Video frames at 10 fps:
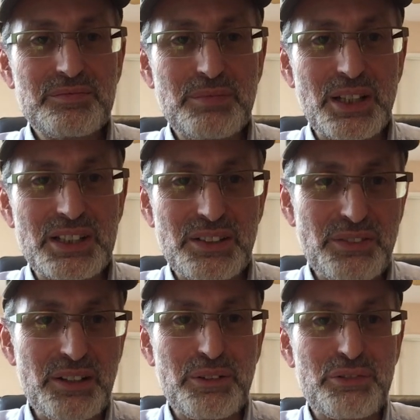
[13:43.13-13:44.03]
but it's a
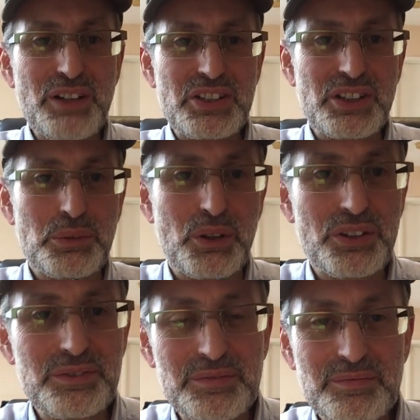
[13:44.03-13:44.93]
very refreshing
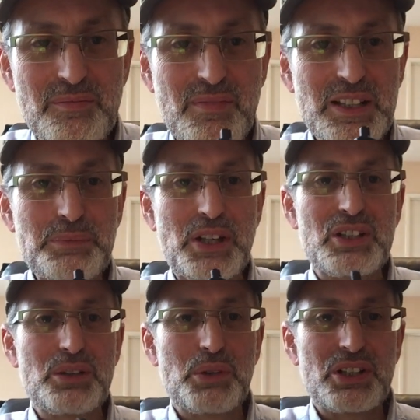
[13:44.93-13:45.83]
one,
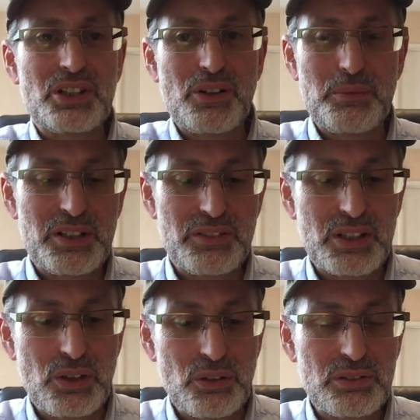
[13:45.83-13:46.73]
especially when you go a bit of a
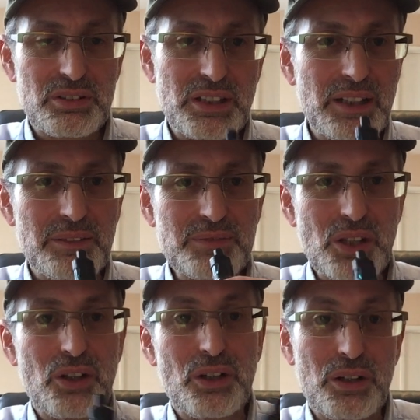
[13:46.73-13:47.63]
cold. Yeah,
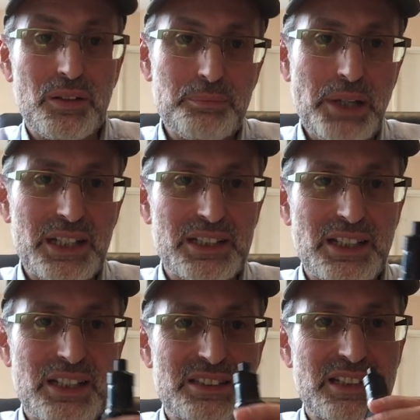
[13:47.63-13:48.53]
or palate
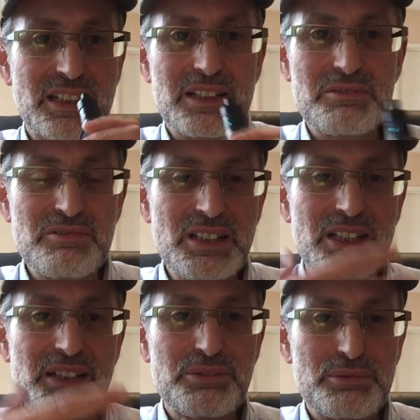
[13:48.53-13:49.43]
cleansing. It
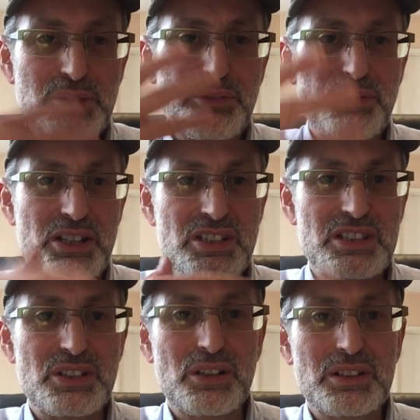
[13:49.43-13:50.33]
really
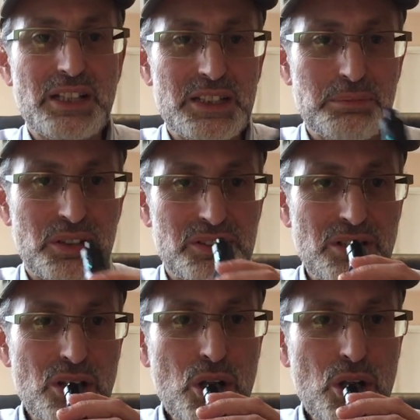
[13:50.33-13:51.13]
refreshes your taste buds.